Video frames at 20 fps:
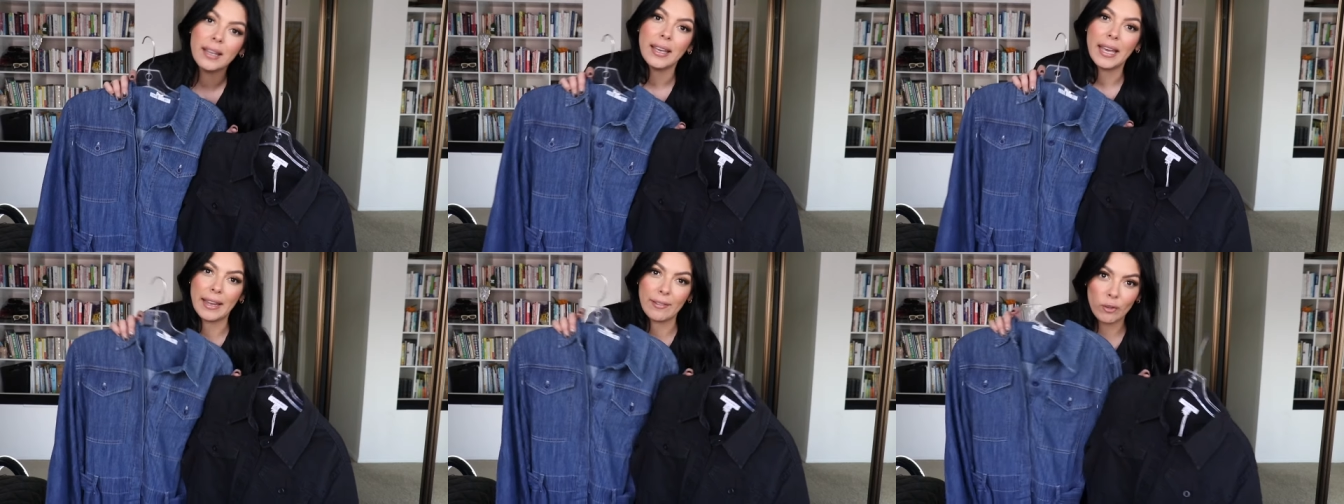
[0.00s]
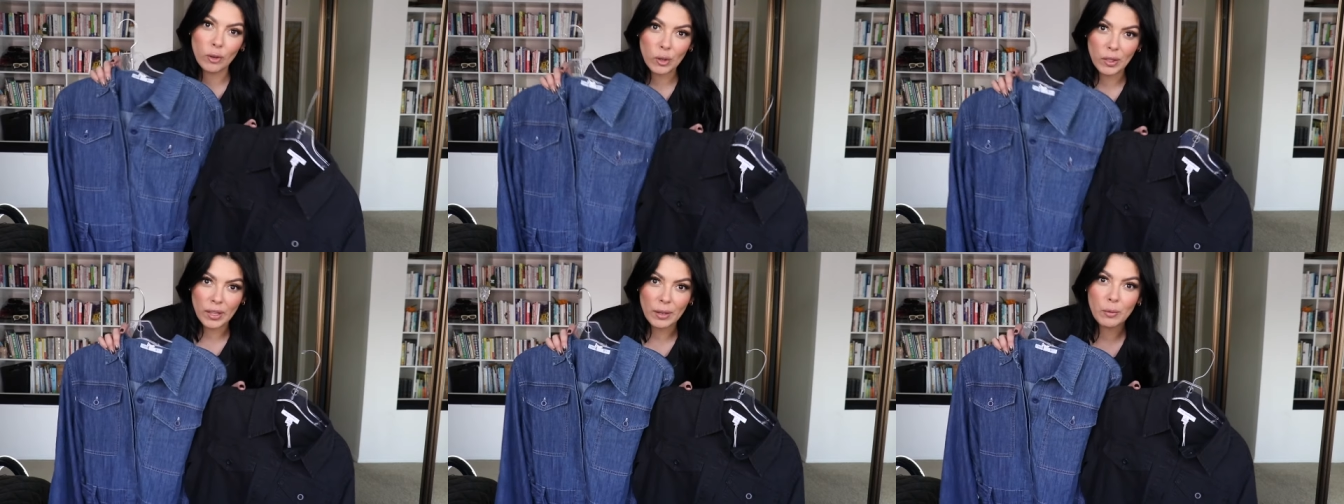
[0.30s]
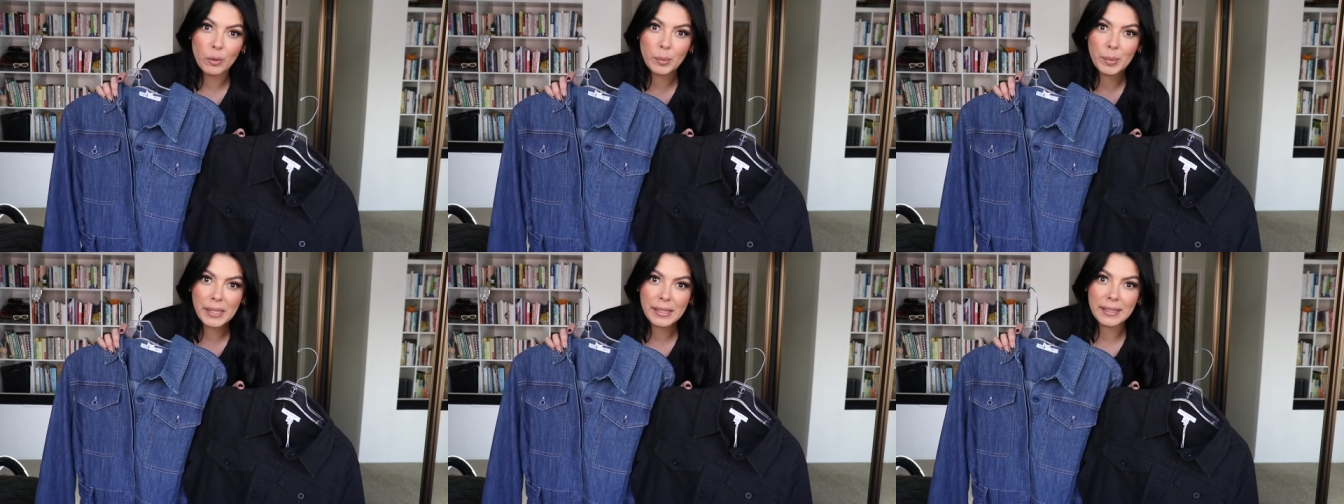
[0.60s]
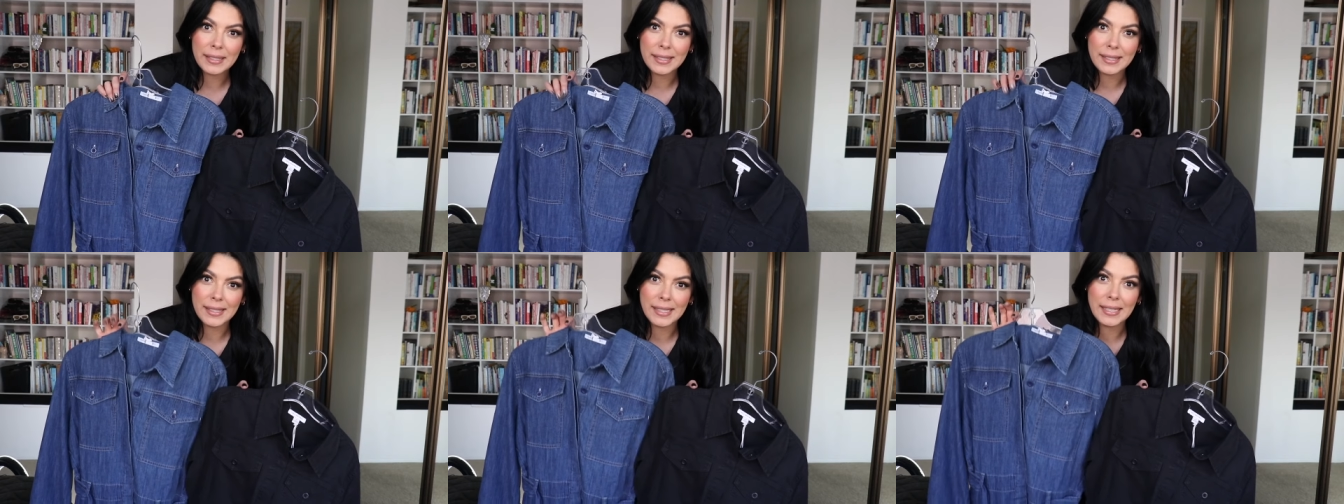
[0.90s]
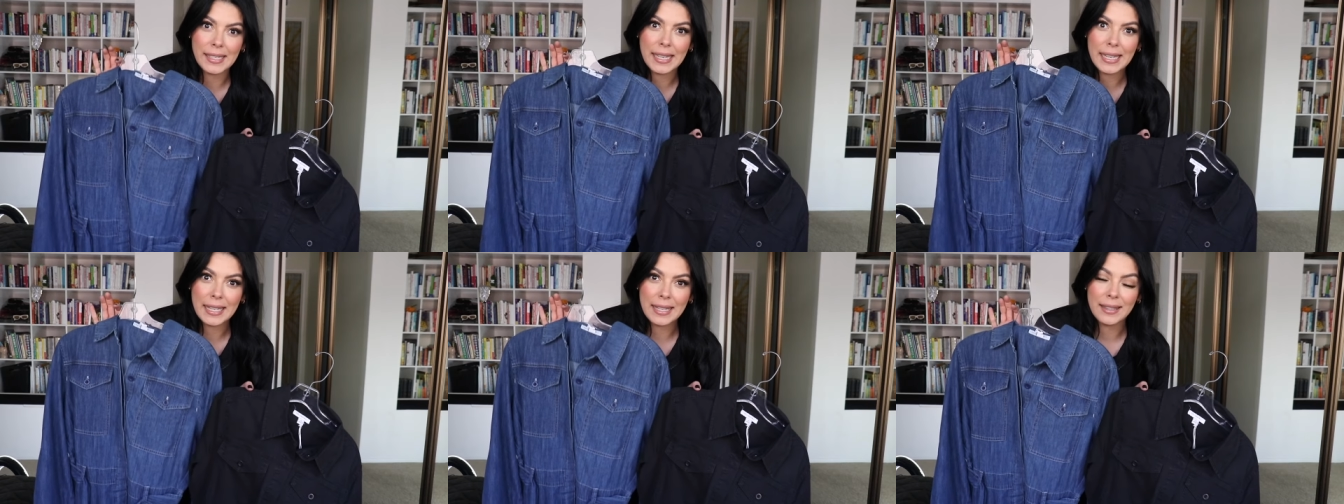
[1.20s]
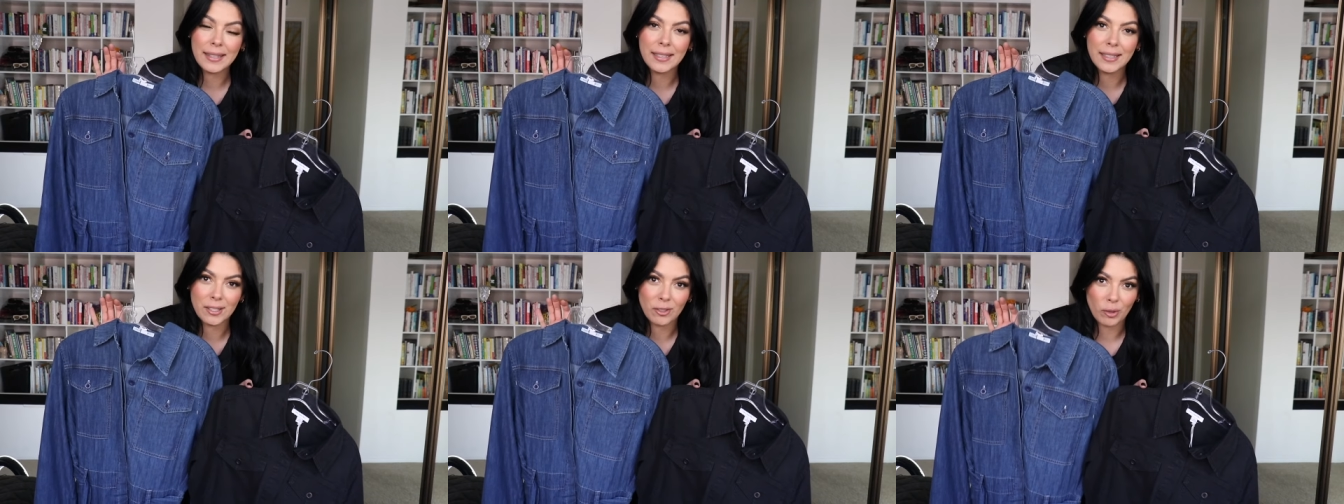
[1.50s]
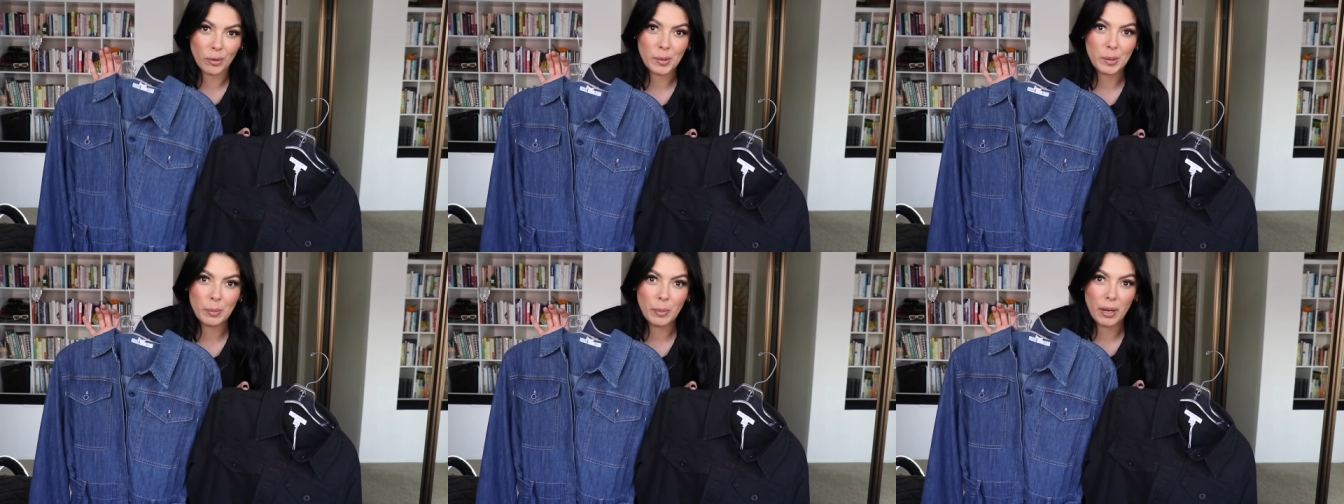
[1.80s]
Everything will be listed in the
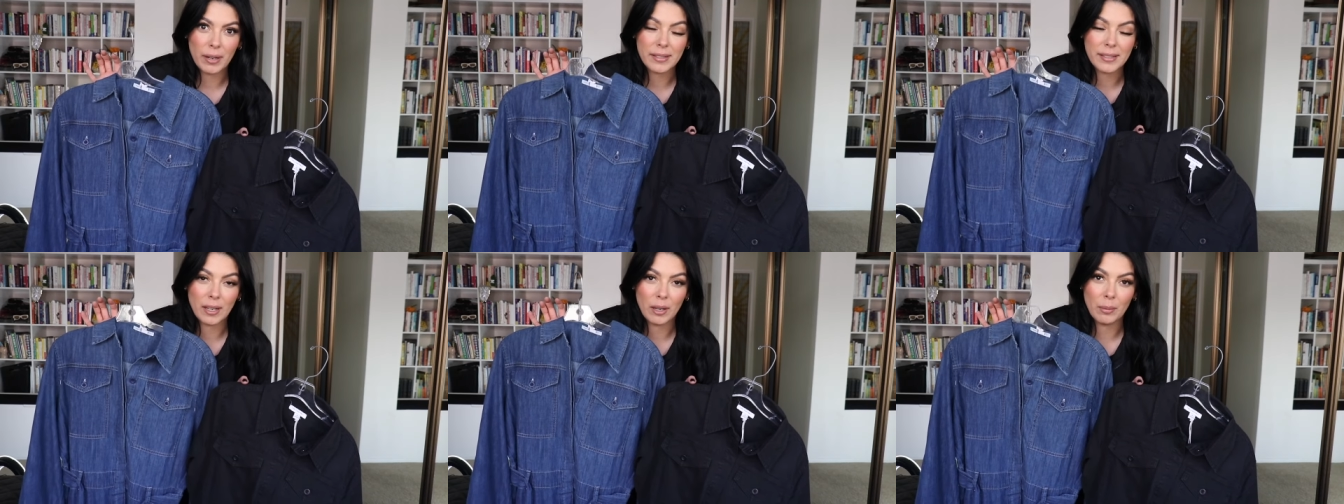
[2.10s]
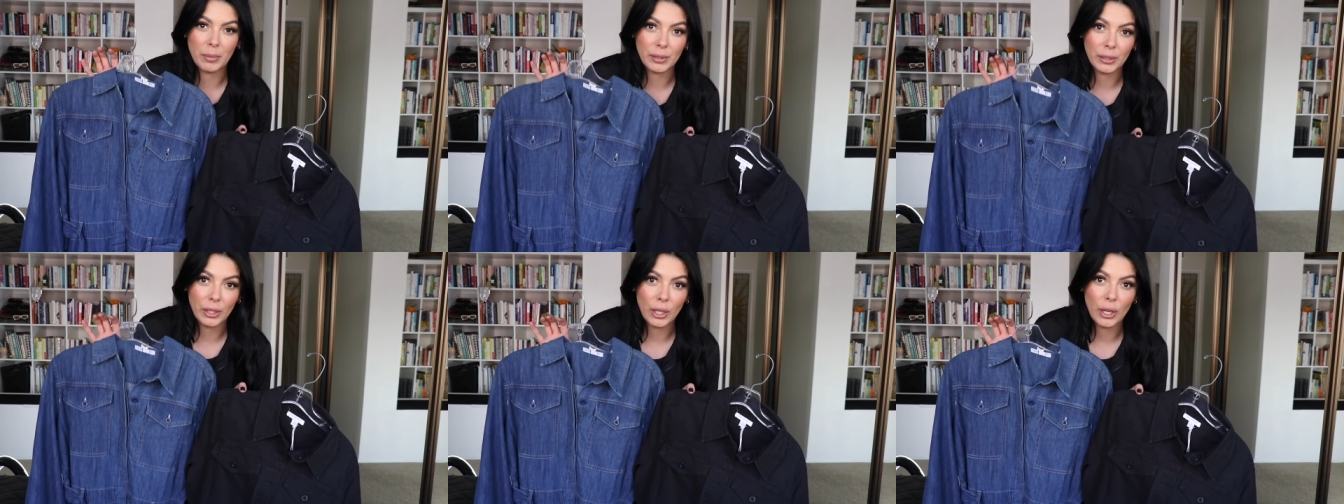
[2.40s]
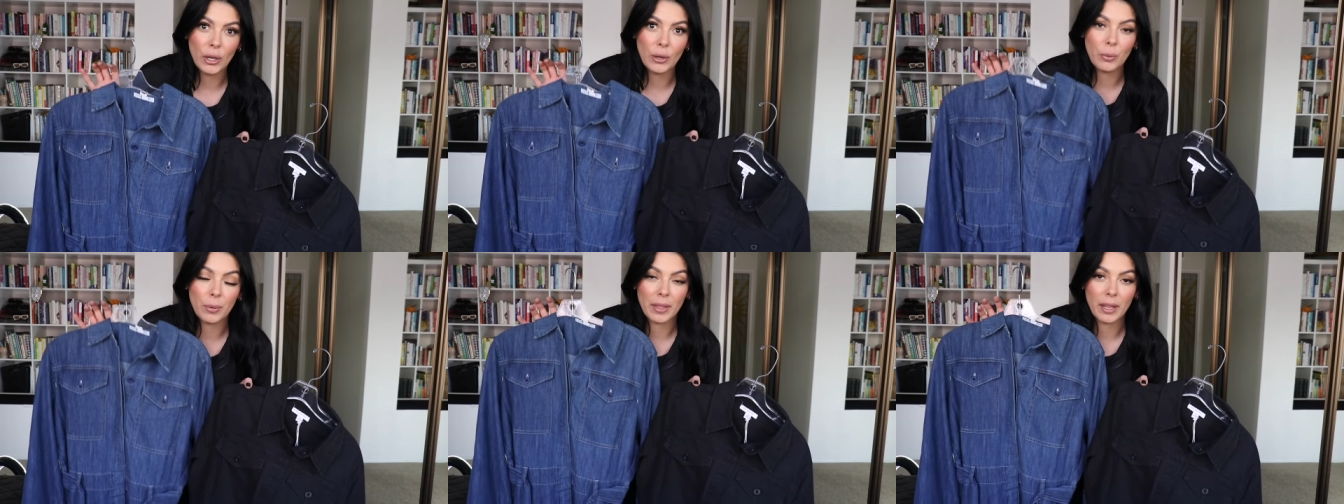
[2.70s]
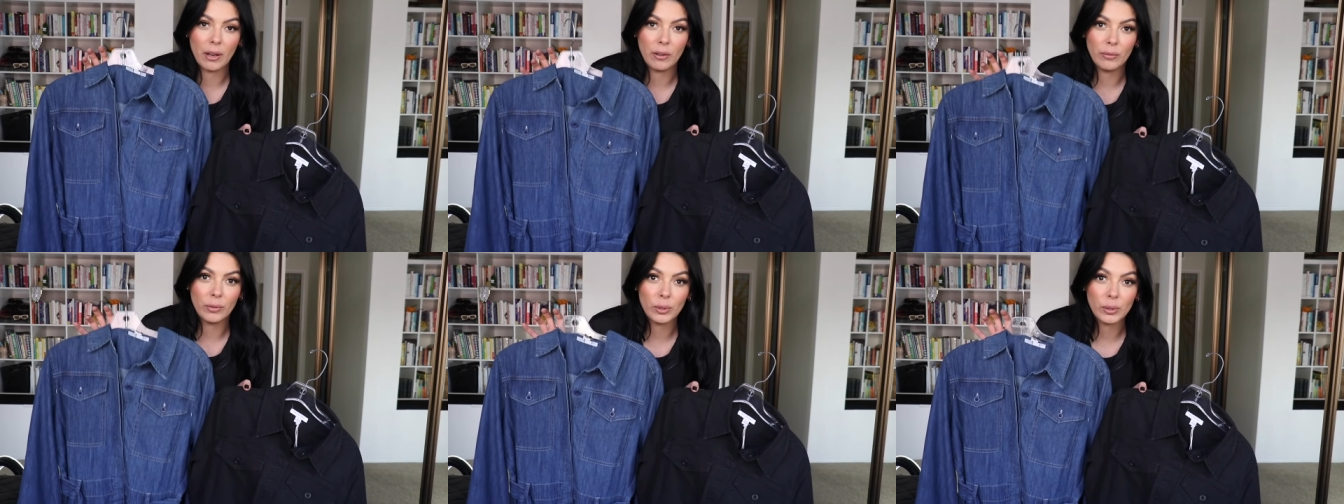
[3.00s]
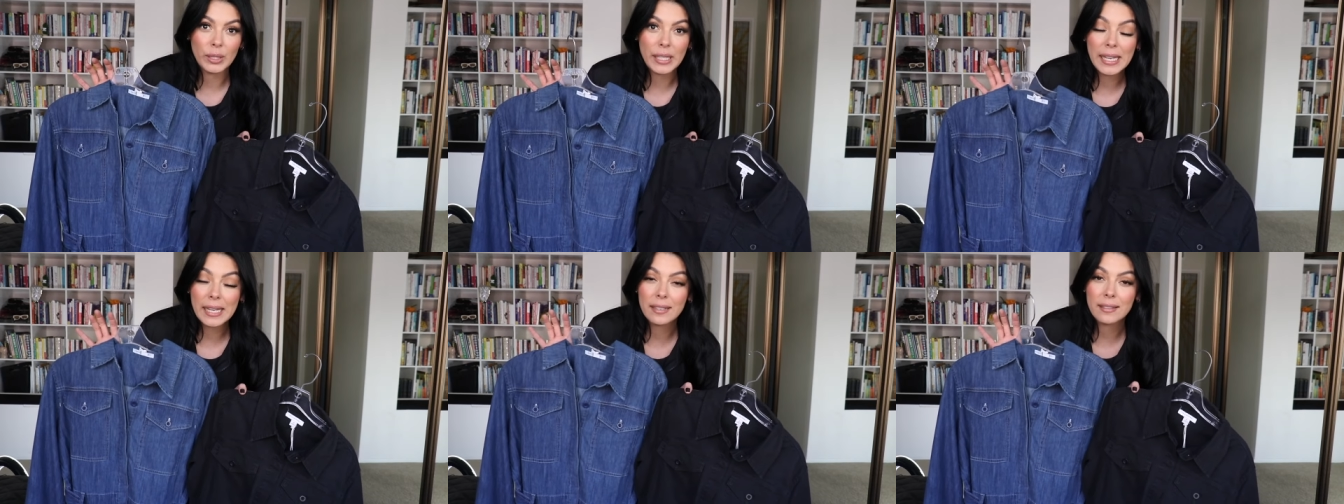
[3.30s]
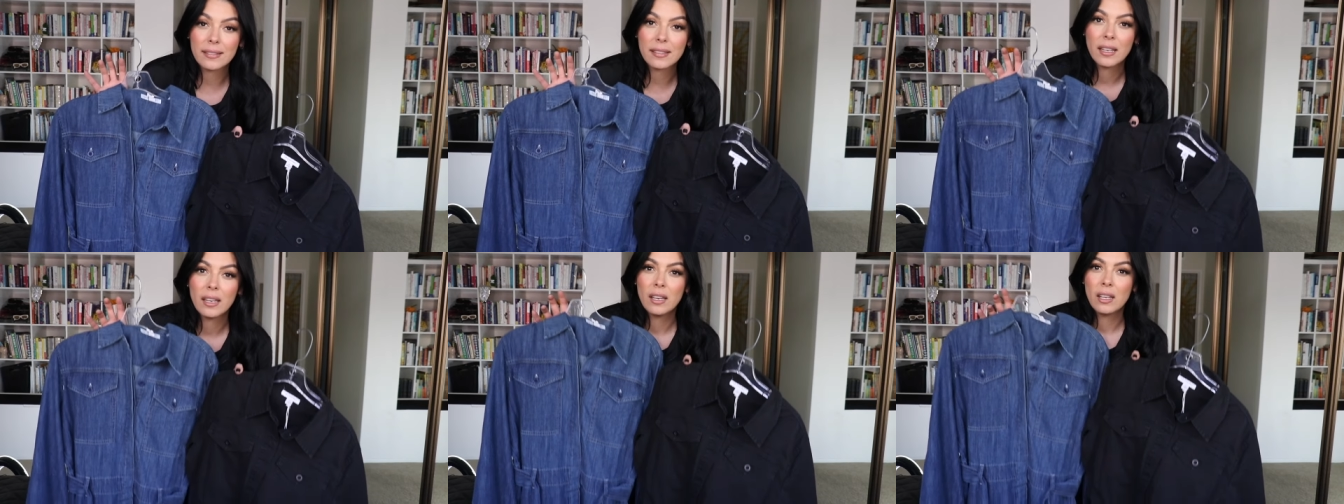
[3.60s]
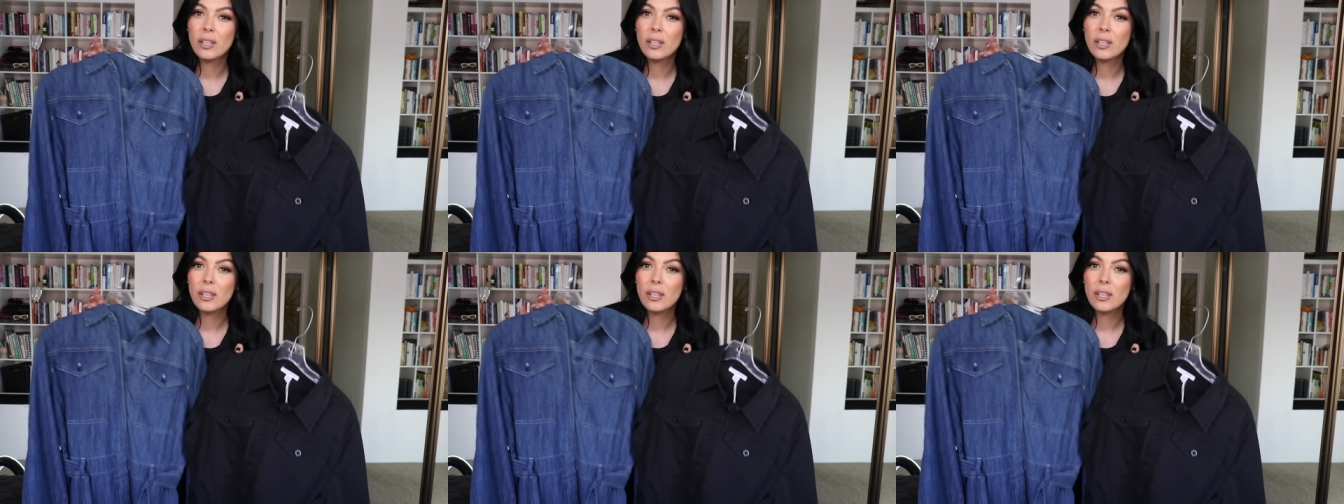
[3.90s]
description box down below with helpful links.